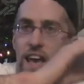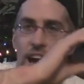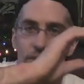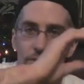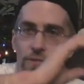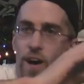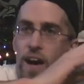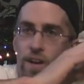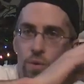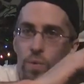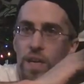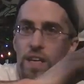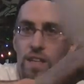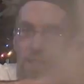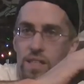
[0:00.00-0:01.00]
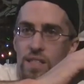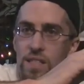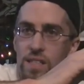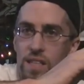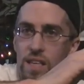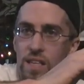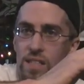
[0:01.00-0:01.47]
that final week of the
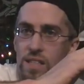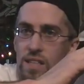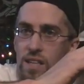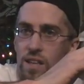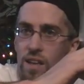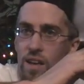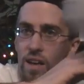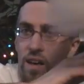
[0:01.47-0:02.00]
season?